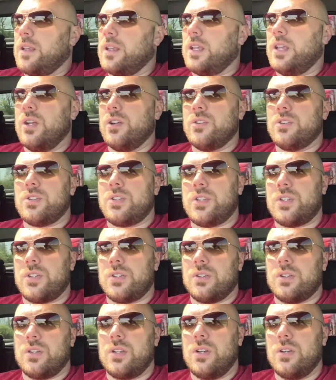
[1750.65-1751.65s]

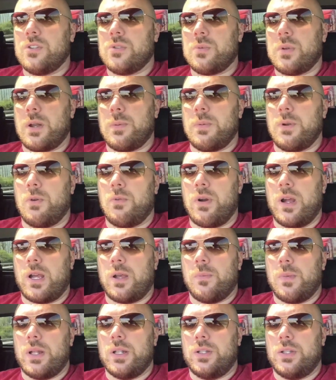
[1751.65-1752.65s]
Here's what I'm going to
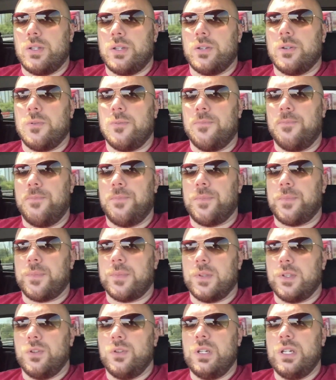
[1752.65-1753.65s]
recommend to you.
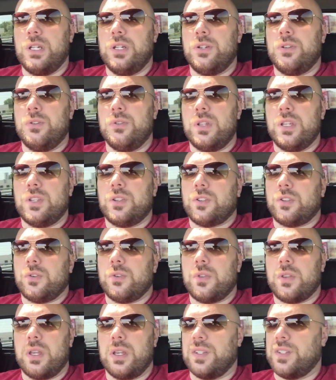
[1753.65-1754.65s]
You need to do these
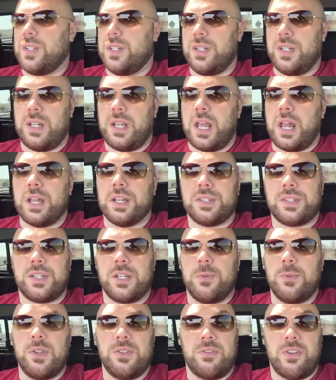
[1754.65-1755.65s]
two things. And again, it's
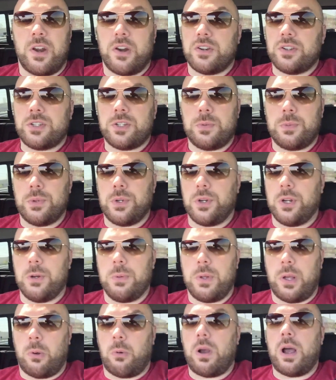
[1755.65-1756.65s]
going to be very simple. You're
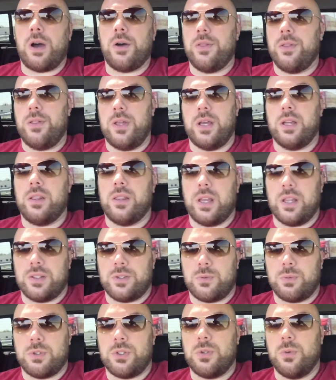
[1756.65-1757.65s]
going to be like, wow,
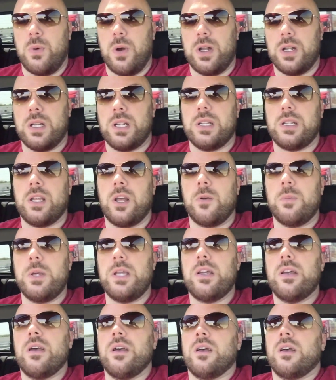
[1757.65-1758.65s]
that's what you wanted to tell me.